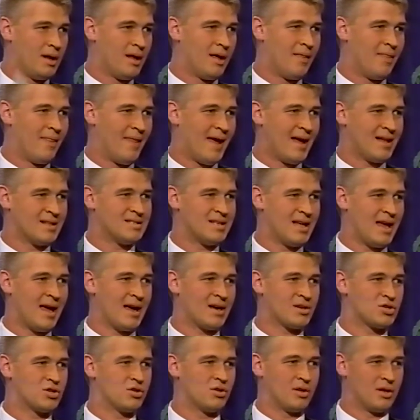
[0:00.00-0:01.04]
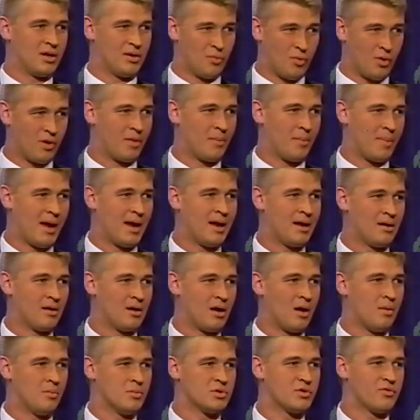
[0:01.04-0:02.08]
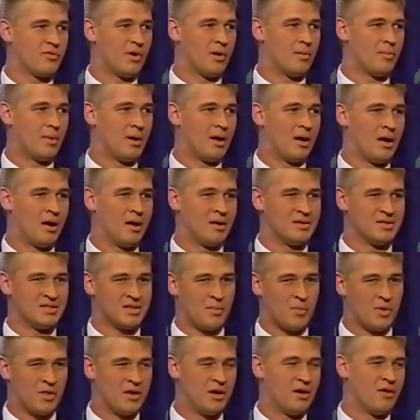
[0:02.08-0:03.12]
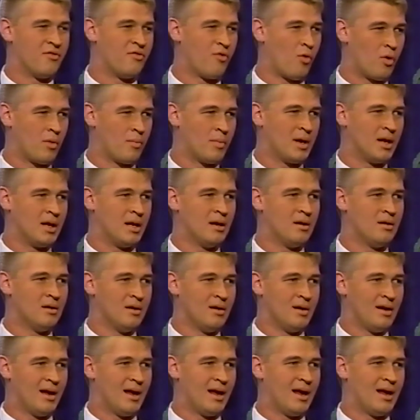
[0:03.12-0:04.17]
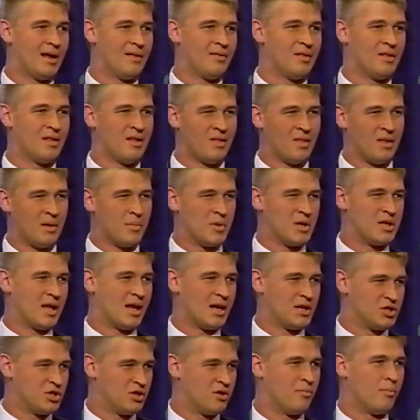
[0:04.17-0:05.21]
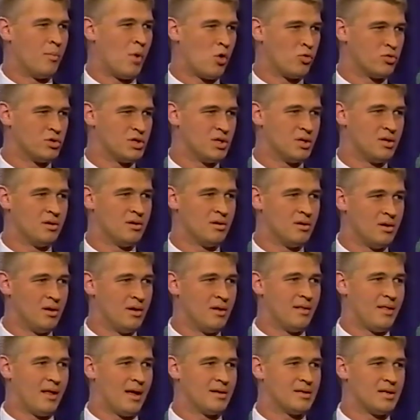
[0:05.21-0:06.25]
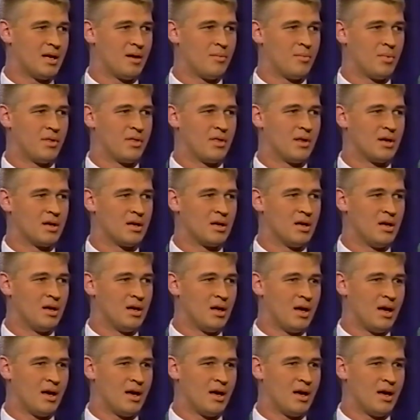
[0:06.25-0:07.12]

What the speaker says: And that's actually where the pain comes from, some of the deformity and the limitation of motion, that type of thing.